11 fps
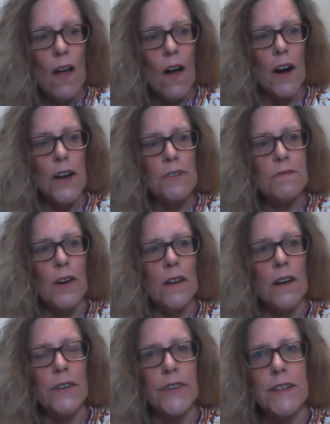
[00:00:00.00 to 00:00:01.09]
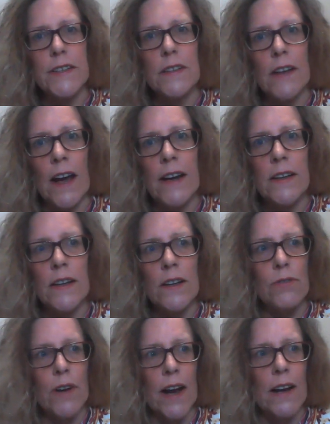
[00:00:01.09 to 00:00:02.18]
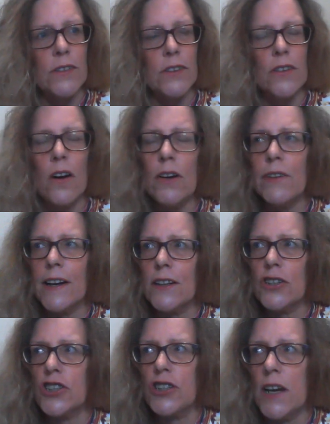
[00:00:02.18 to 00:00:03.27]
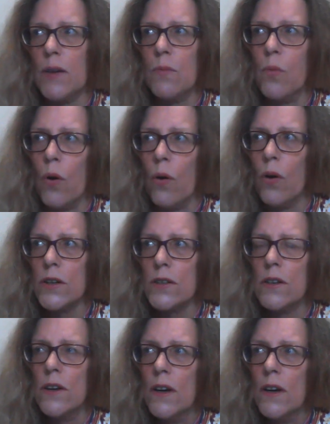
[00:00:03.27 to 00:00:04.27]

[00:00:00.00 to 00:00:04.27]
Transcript: I followed this lady around and I reckon she walked